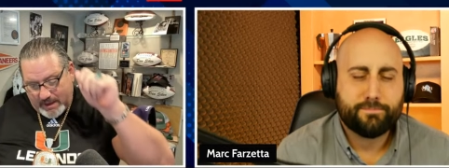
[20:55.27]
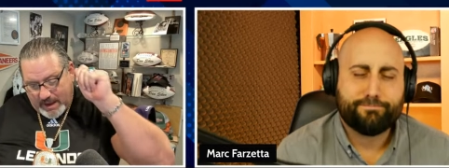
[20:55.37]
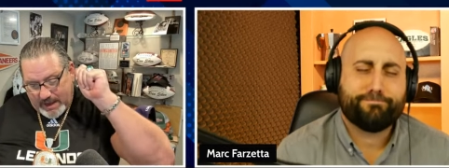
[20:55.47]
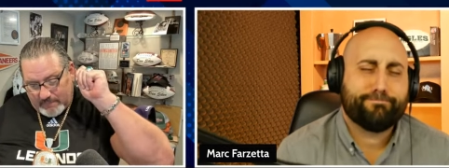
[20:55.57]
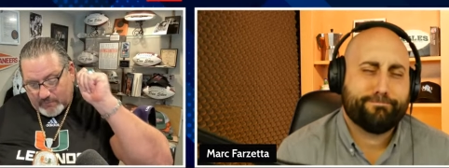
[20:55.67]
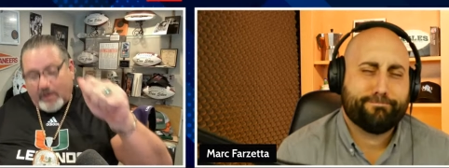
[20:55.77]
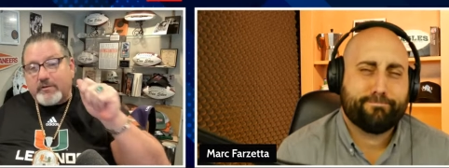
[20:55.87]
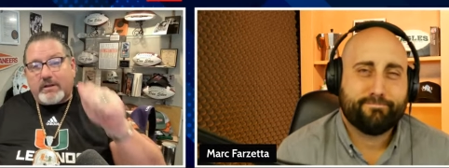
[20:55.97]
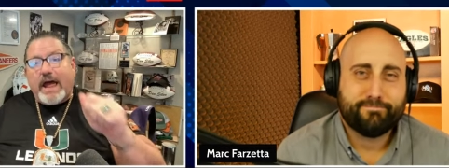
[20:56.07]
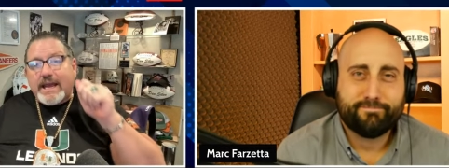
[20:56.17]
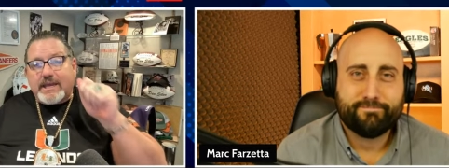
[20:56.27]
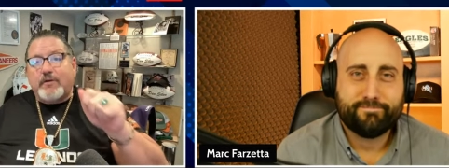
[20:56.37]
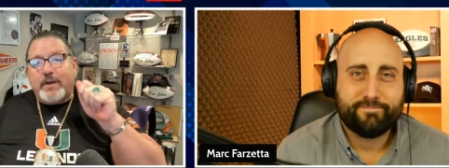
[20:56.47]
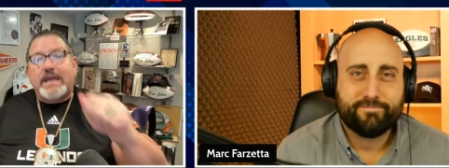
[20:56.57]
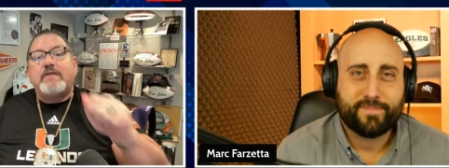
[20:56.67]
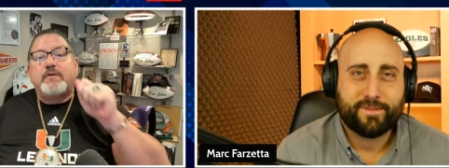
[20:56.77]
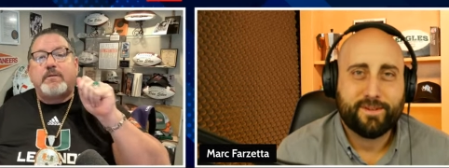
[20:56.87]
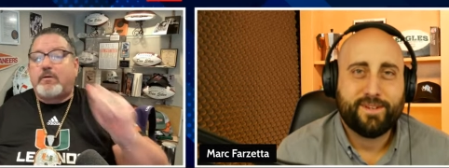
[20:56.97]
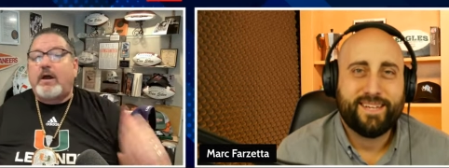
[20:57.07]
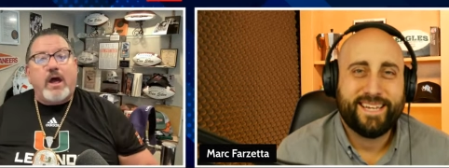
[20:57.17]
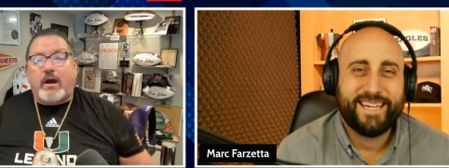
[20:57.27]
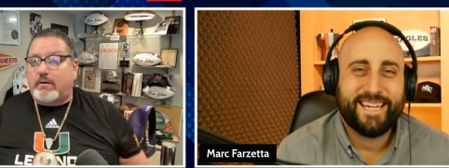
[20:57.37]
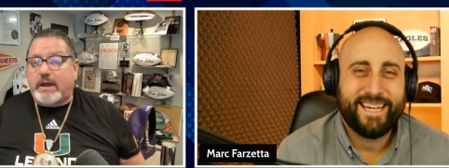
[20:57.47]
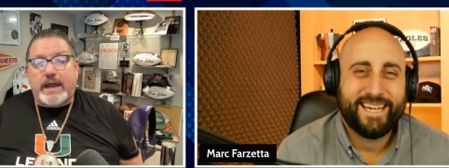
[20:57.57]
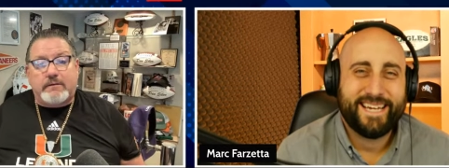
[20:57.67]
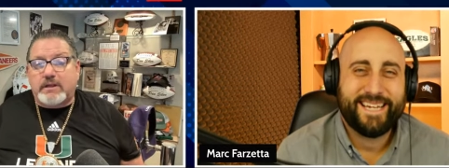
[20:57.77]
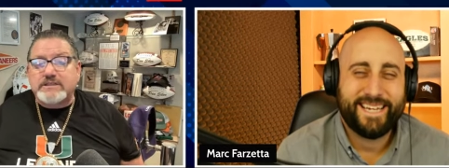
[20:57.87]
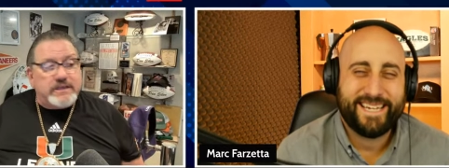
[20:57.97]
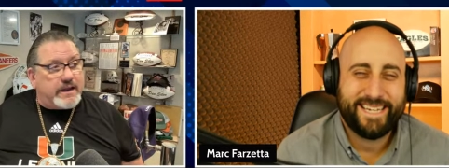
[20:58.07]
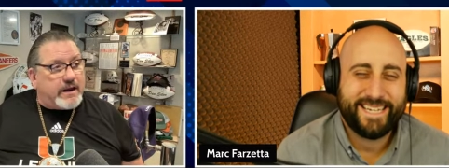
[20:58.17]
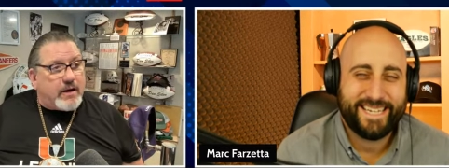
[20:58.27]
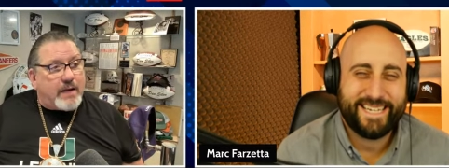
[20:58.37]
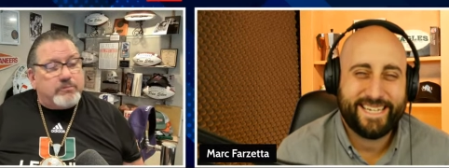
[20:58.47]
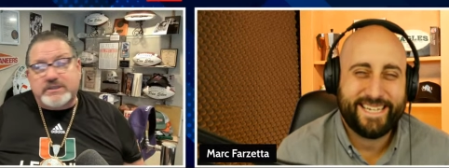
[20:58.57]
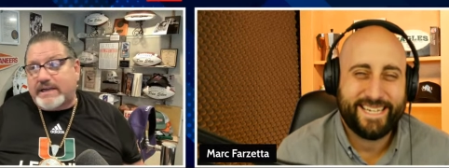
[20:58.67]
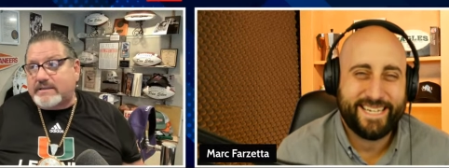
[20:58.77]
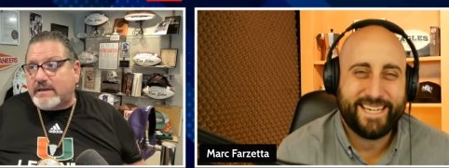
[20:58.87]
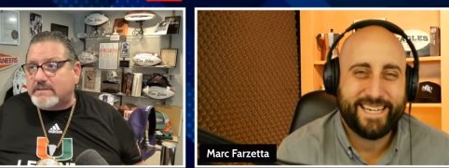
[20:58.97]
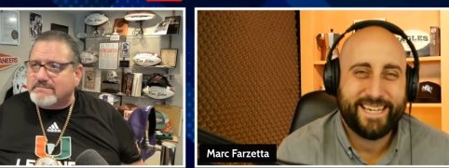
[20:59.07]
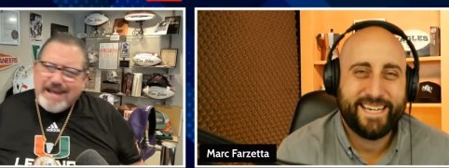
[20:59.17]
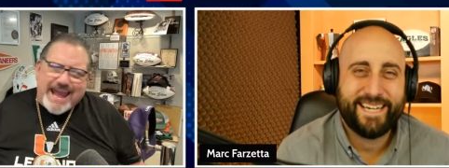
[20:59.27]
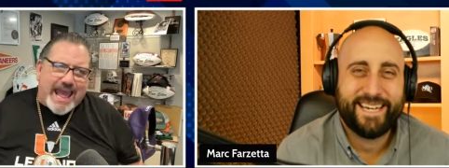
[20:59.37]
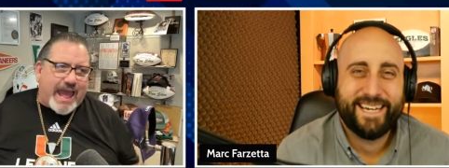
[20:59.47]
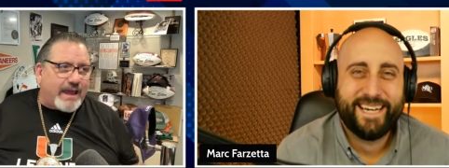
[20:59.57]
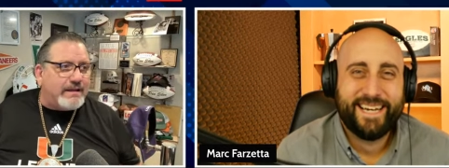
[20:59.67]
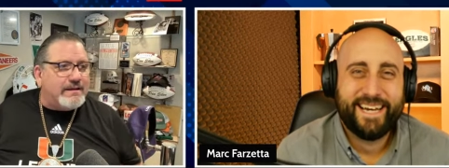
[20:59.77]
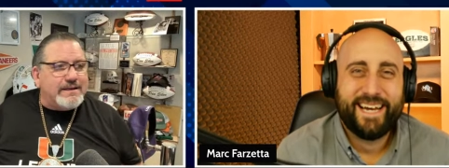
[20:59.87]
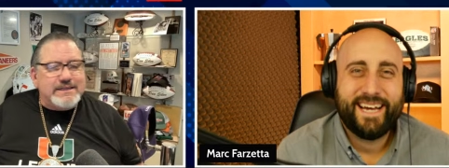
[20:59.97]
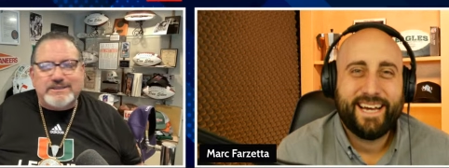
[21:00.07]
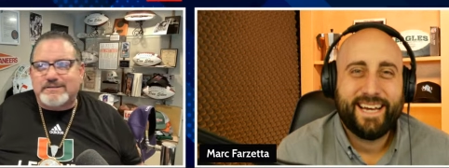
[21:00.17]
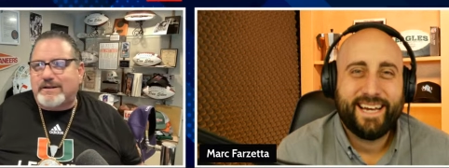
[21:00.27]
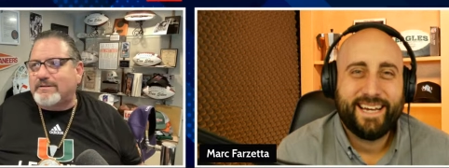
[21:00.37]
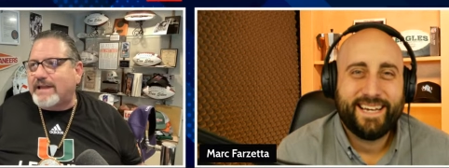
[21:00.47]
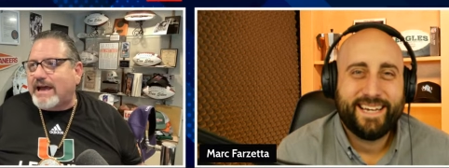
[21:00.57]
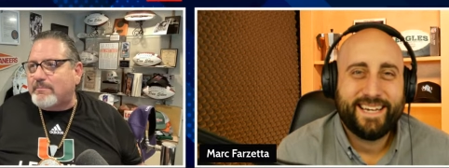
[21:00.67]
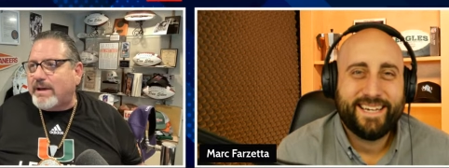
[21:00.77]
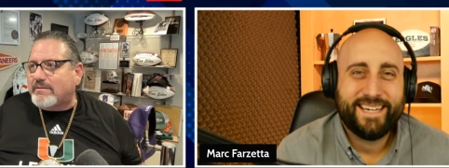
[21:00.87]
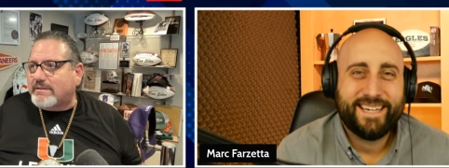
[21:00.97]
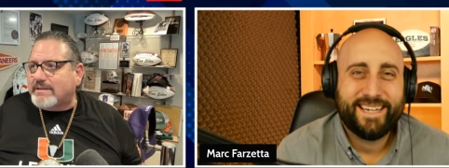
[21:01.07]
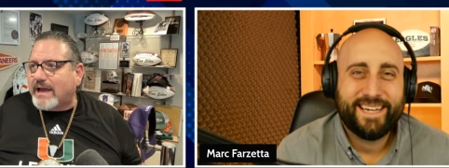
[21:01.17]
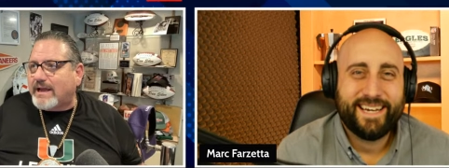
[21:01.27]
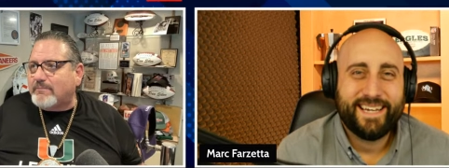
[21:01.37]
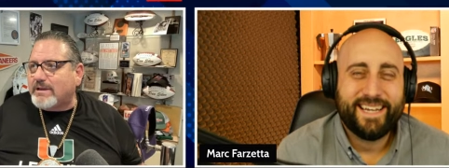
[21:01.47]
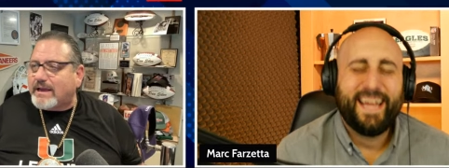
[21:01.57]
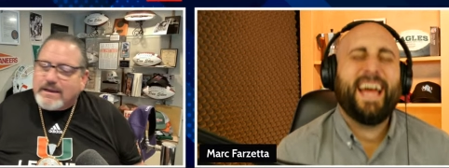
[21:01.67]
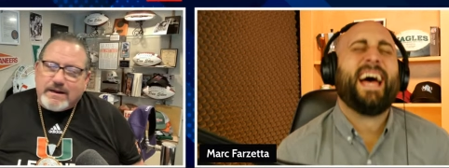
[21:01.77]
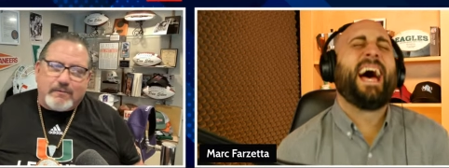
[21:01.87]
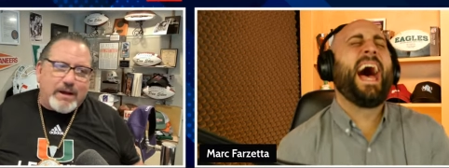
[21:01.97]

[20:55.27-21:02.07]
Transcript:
Speaker 1: I've grown to like you even. No, no. Hey, listen here. I was like this. Nah, it's another loudmouth Italian. We're like, you know,